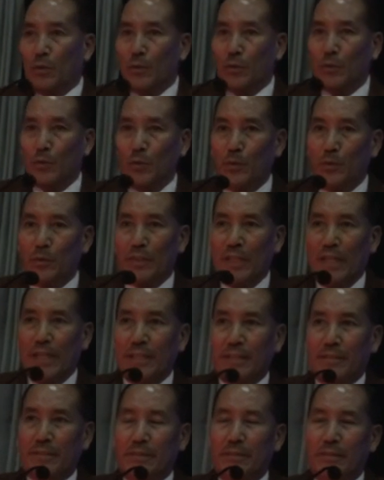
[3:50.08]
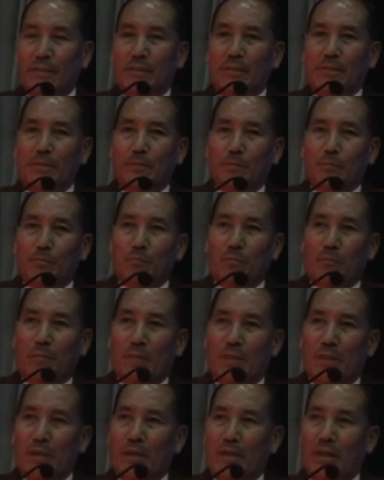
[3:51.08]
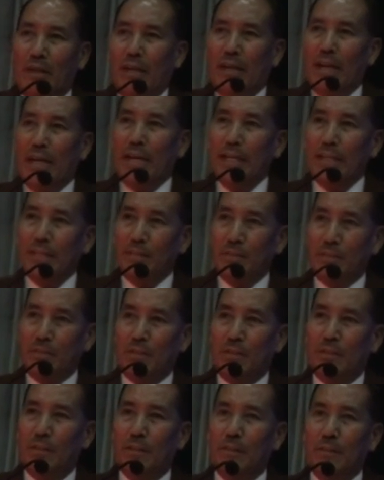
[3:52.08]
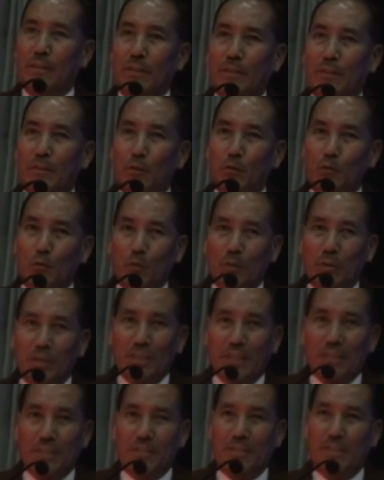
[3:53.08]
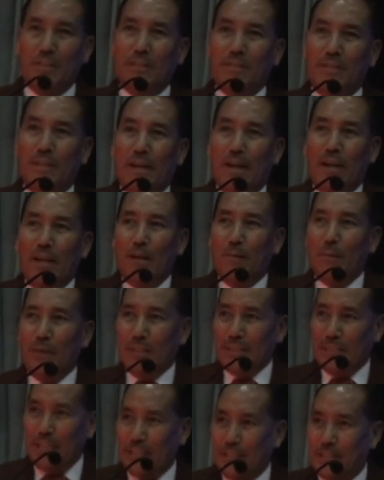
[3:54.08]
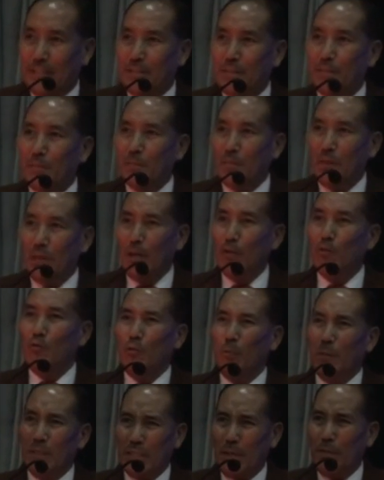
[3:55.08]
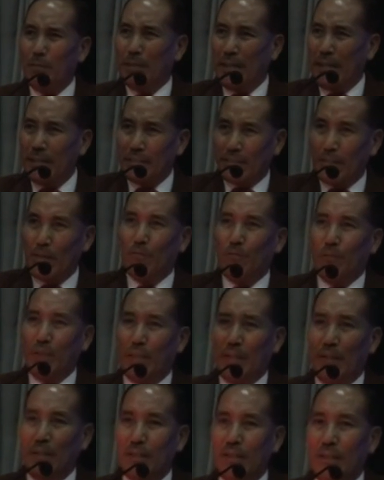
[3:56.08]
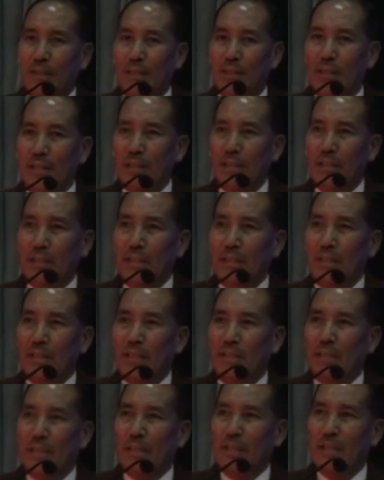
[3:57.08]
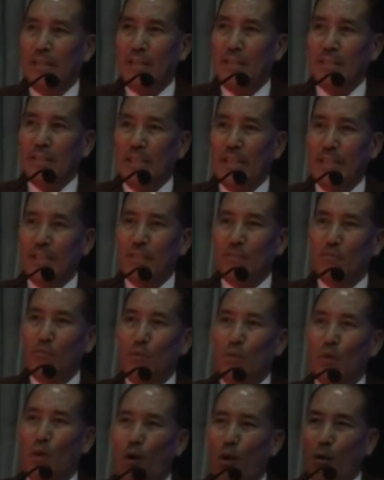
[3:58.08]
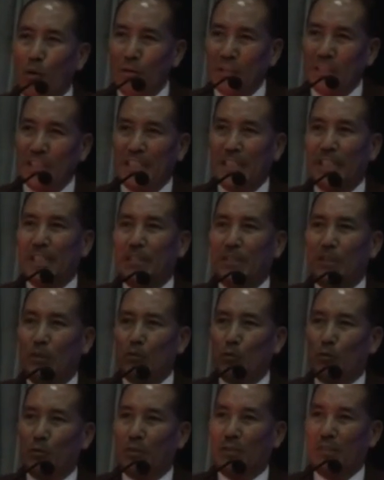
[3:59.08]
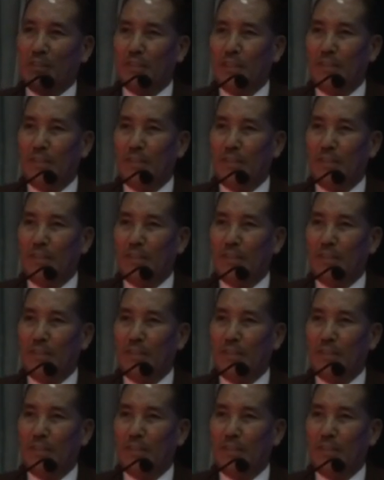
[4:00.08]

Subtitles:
You know that as His Holiness the Dalai Lama said, or you must have read somewhere, that we all creatures on this